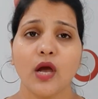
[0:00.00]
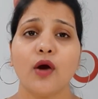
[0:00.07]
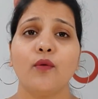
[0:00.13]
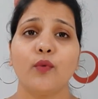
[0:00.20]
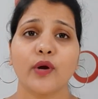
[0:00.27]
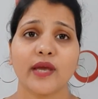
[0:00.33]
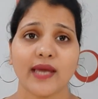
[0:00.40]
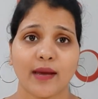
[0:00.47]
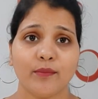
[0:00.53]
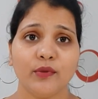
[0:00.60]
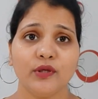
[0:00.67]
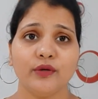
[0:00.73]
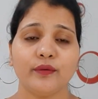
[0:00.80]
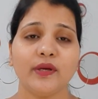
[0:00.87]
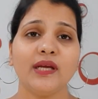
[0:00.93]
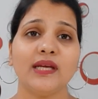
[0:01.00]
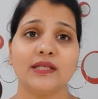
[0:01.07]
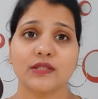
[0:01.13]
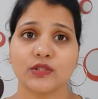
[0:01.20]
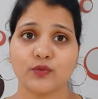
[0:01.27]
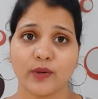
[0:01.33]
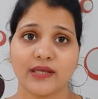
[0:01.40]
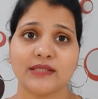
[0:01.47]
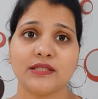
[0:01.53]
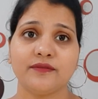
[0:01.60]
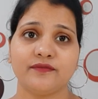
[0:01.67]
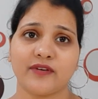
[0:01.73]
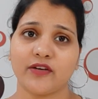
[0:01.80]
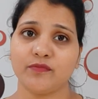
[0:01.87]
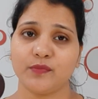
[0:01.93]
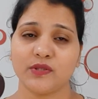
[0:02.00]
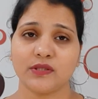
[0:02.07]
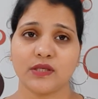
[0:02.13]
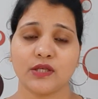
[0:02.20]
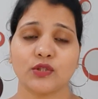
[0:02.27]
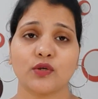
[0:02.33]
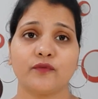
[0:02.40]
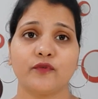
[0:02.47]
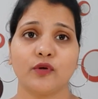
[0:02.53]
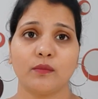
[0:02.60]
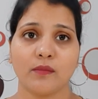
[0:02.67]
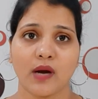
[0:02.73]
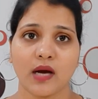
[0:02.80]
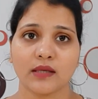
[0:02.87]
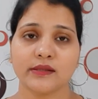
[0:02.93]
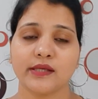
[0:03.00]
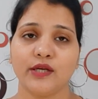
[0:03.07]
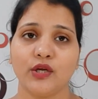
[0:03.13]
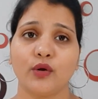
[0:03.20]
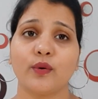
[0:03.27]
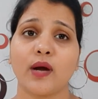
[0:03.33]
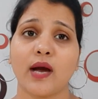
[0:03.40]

Vocabulary is 25% of your marks in your